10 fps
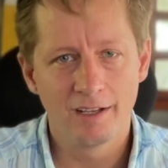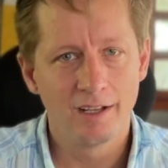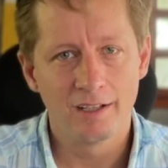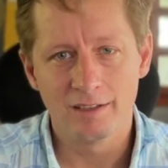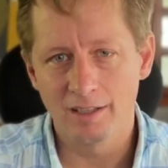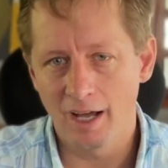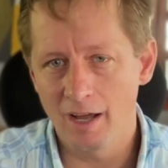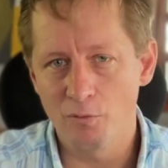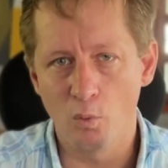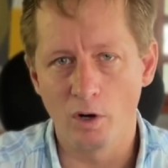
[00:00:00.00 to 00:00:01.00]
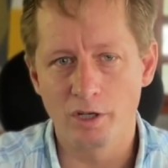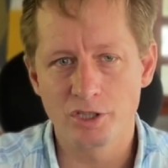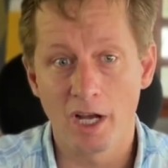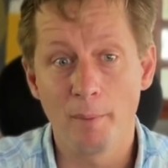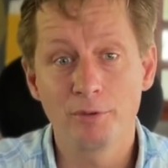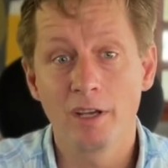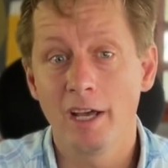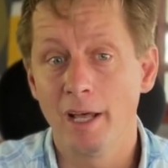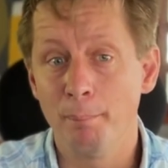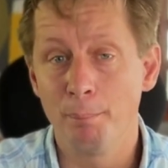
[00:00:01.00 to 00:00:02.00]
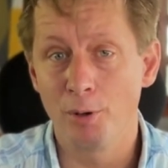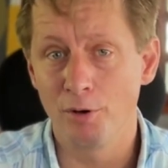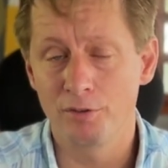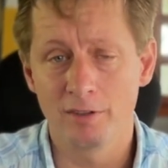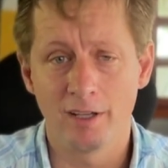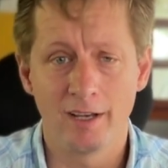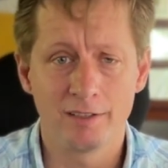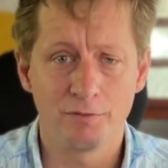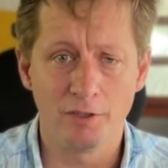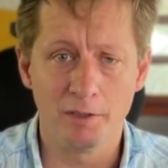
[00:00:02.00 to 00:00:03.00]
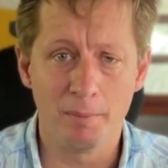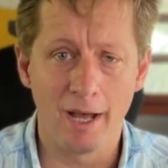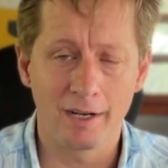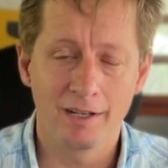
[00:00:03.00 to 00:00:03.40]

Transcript: live workshops, and personalized feedback.